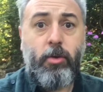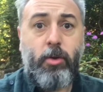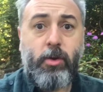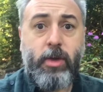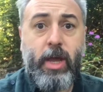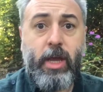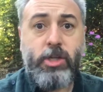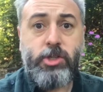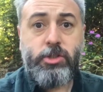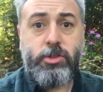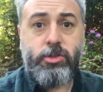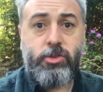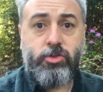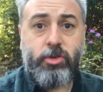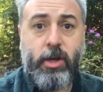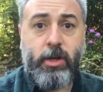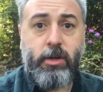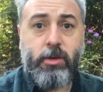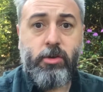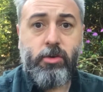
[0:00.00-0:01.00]
Locations
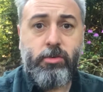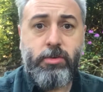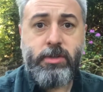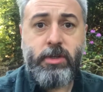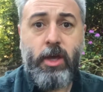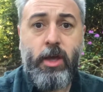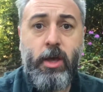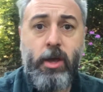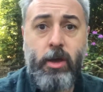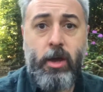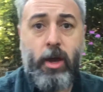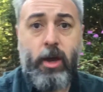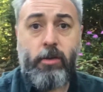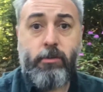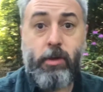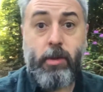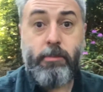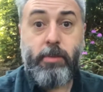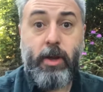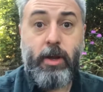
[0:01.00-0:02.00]
training course
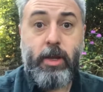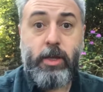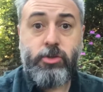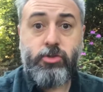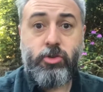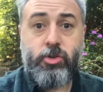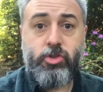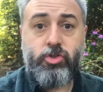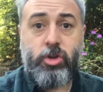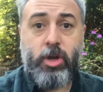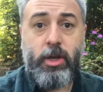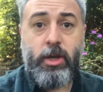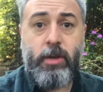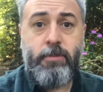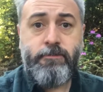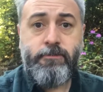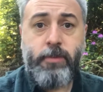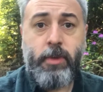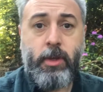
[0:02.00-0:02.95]
run by Lazarus Training.